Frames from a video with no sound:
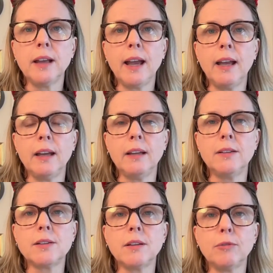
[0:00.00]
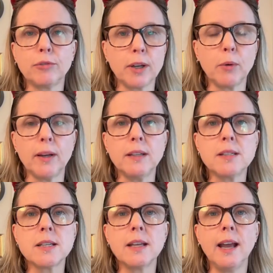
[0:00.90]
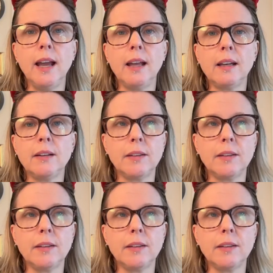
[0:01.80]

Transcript: and frequent, and